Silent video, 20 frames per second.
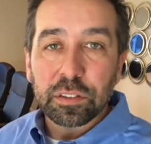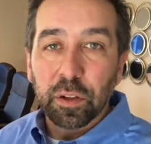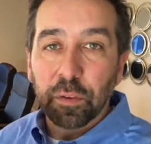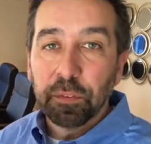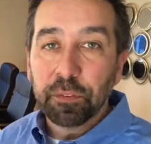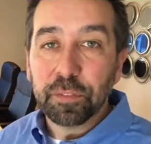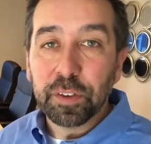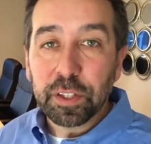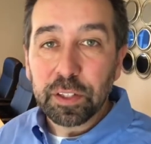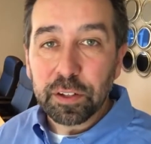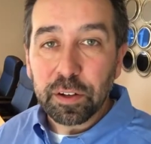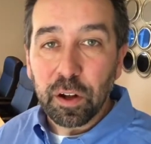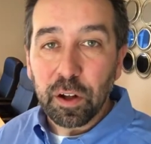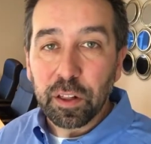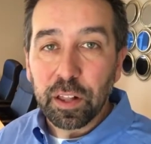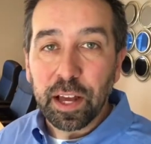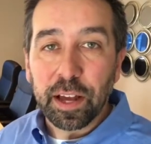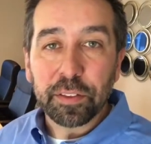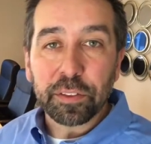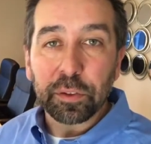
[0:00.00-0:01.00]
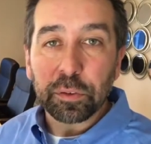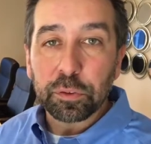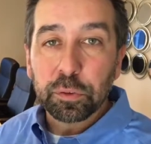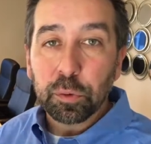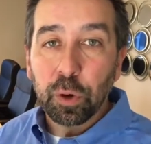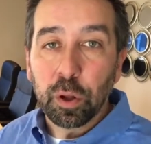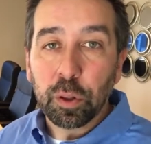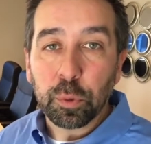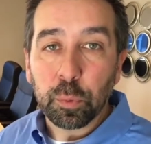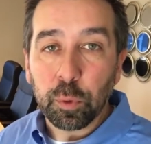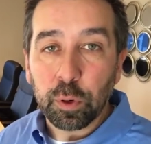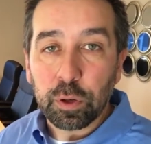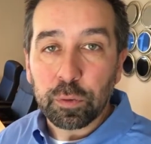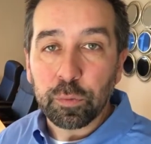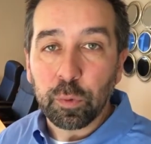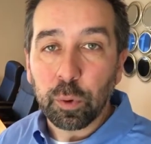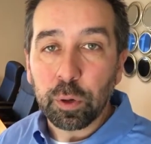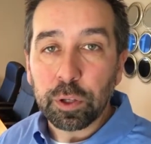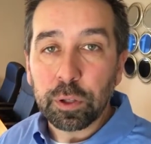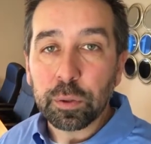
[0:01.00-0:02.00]
They'll fill it all out. They'll do all the work
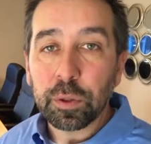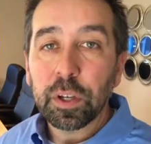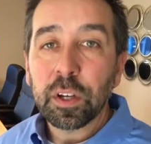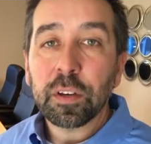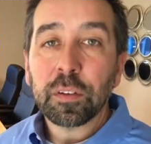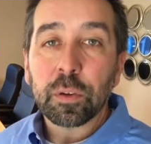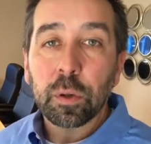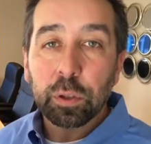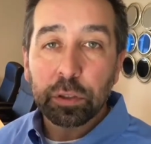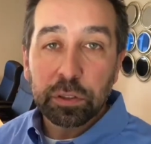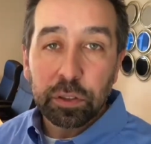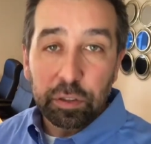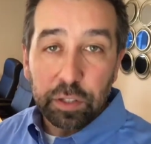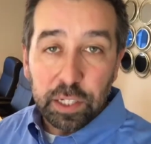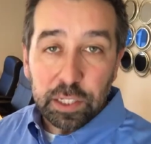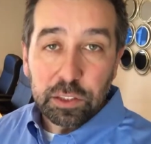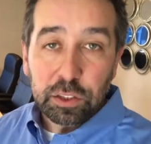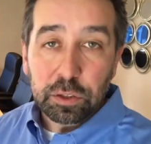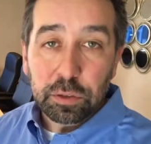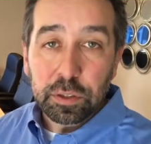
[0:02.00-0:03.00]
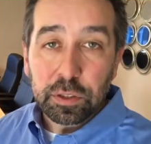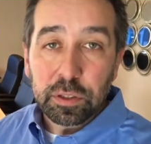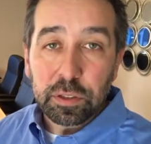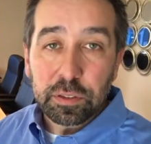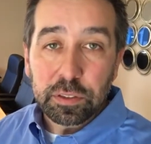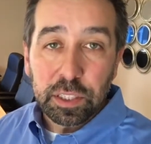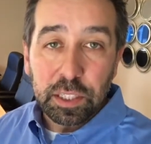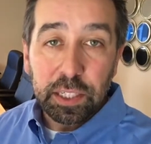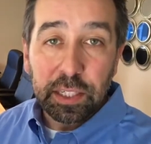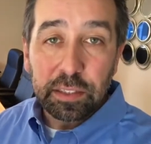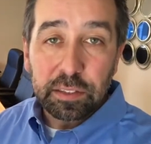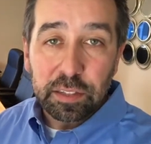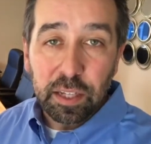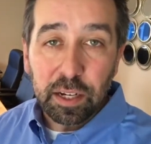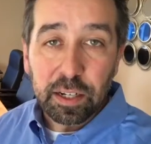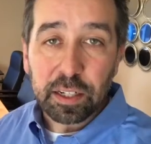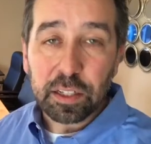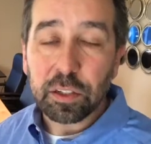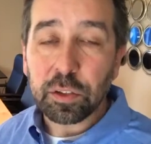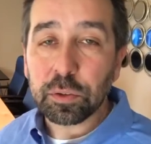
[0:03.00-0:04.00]
for you. Of course, they'll get you to
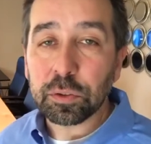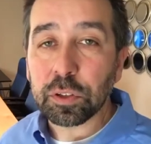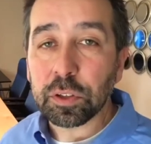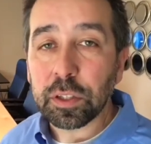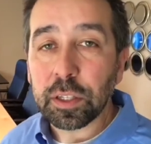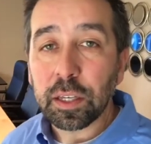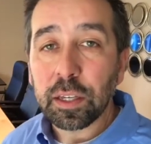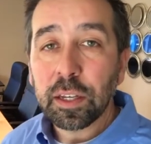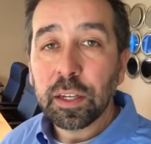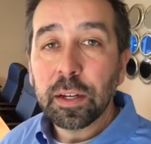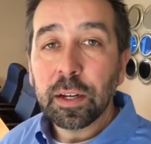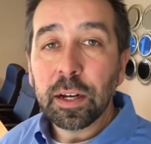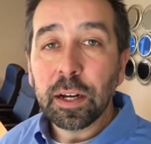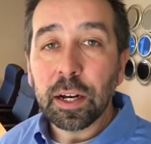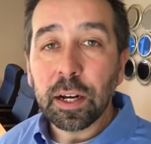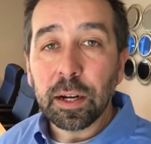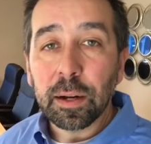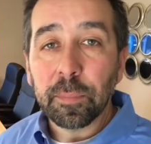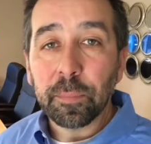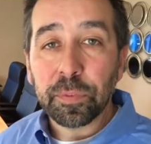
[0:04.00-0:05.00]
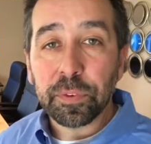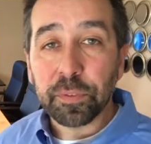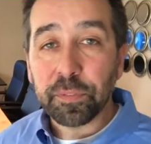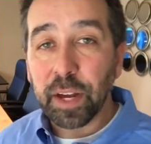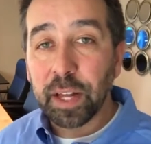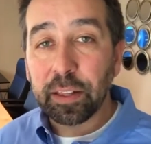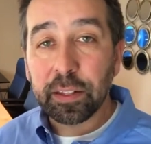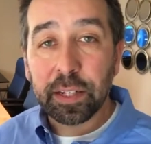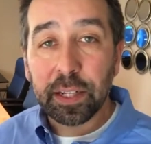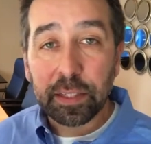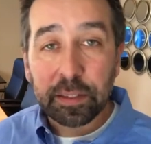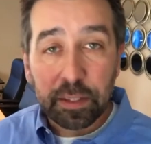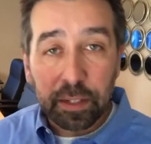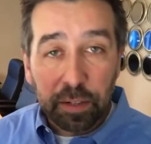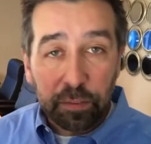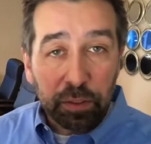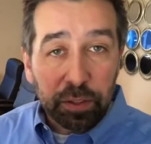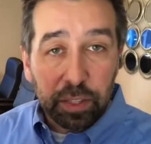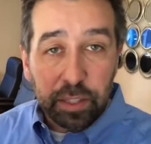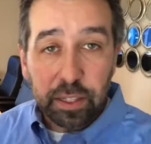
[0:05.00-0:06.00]
e-sign it usually to validate that
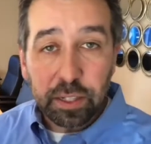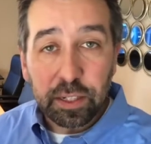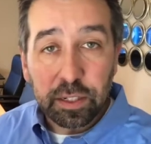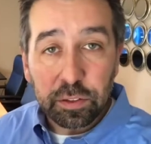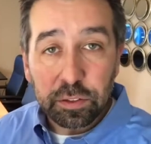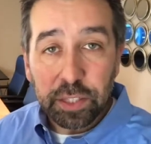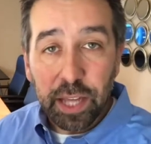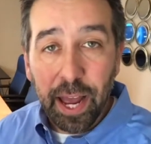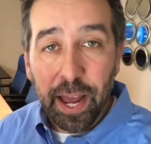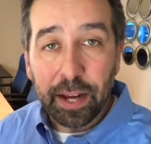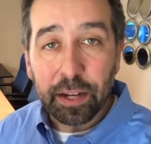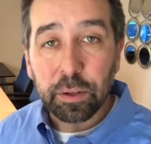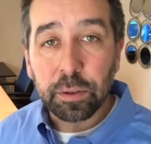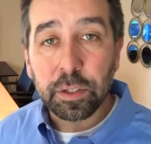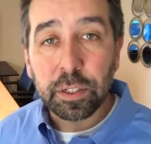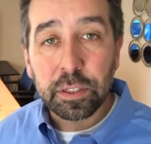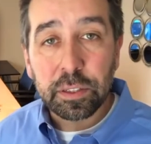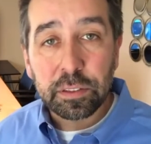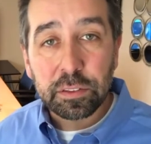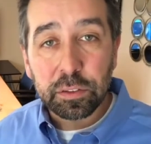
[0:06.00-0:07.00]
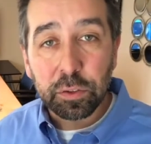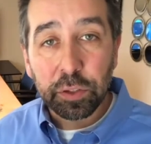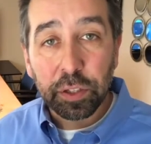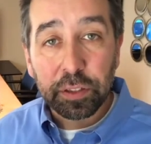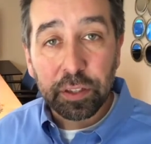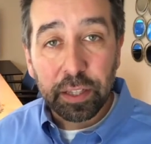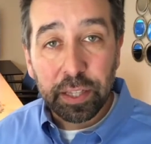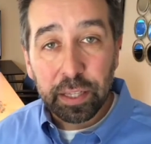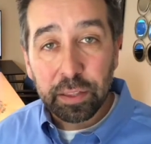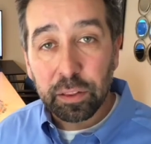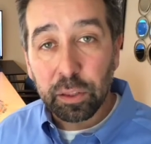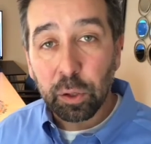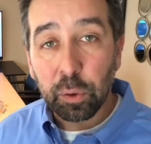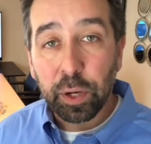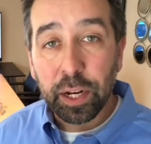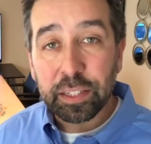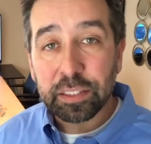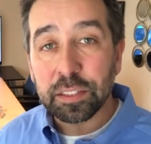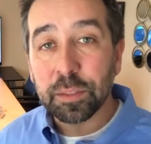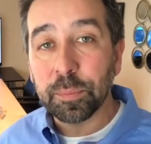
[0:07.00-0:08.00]
everything in here is accurate and so that the
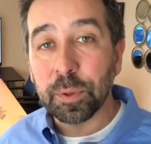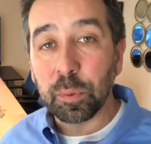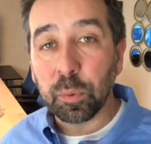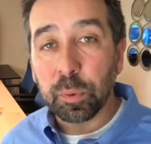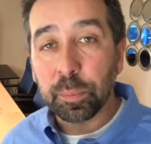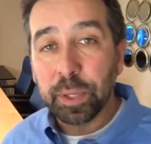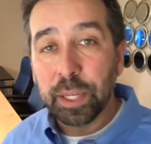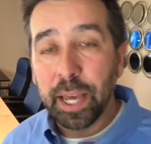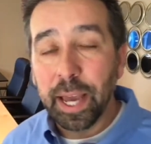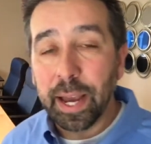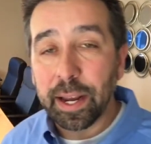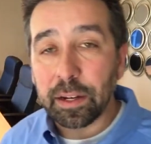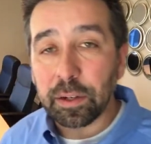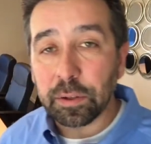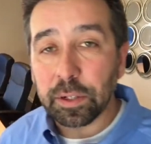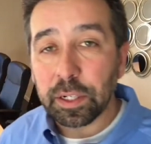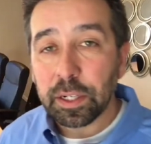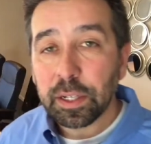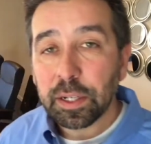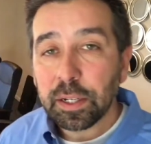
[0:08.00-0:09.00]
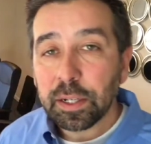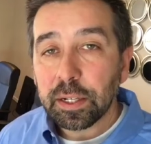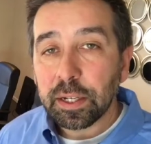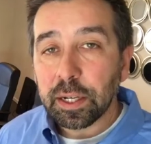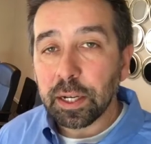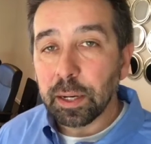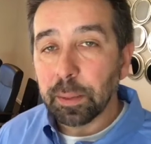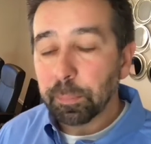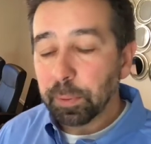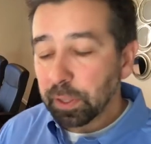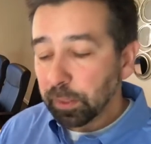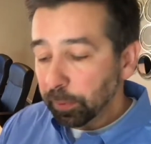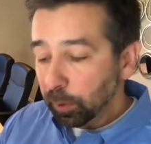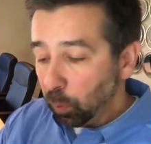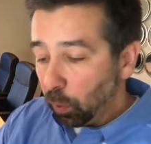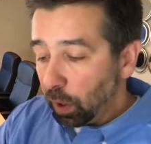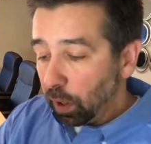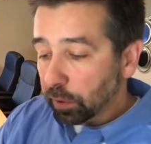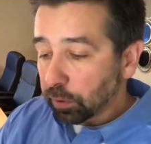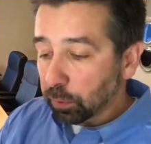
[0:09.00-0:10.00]
loan estimate will be accurate. But let me
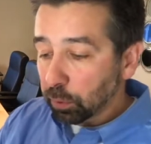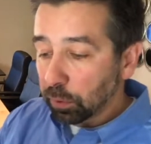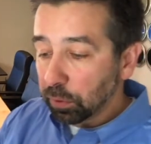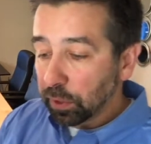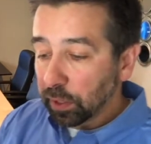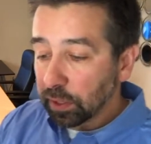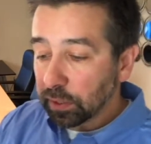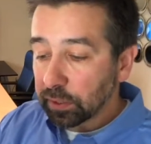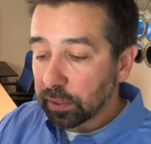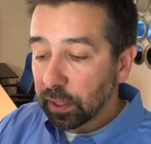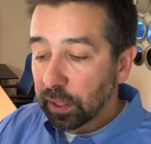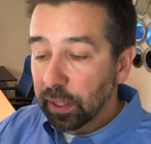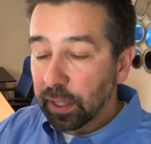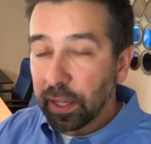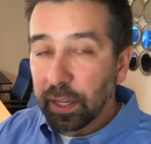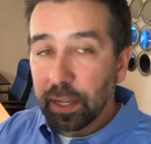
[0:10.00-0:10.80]
walk through this